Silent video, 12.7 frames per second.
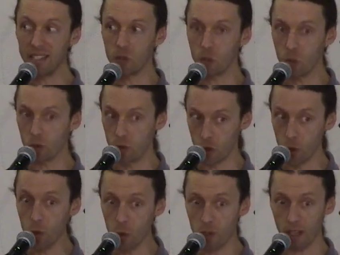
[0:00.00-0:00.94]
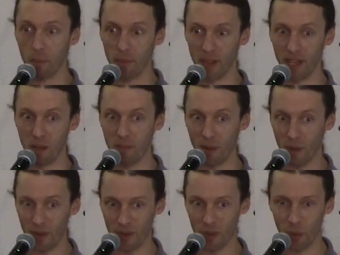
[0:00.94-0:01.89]
to do something
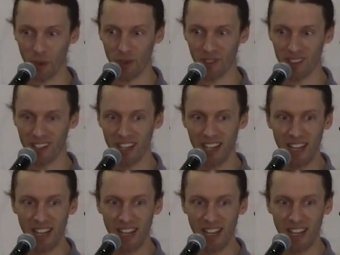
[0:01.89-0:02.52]
about this world.